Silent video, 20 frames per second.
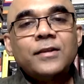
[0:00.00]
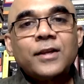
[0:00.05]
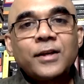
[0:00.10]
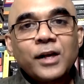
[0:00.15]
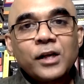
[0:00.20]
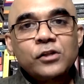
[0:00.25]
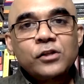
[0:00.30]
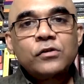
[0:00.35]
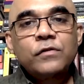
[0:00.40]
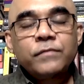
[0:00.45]
The
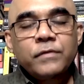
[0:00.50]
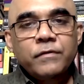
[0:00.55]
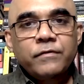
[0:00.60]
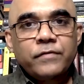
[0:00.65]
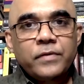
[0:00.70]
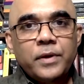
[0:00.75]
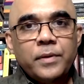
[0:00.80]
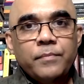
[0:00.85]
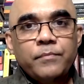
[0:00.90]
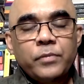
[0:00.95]
rest of the
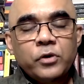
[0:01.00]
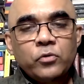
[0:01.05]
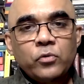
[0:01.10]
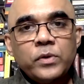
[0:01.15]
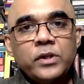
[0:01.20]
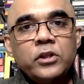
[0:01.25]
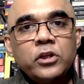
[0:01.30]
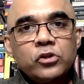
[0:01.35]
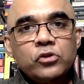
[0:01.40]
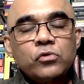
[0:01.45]
film,
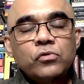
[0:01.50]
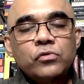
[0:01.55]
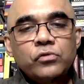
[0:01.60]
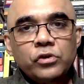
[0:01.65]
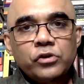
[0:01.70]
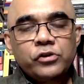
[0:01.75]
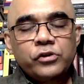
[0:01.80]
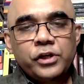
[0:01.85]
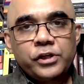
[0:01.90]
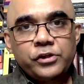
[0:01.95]
between these Kuthu
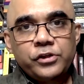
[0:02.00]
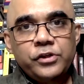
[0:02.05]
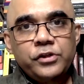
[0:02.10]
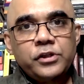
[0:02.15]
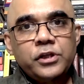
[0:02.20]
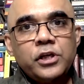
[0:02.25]
stretches,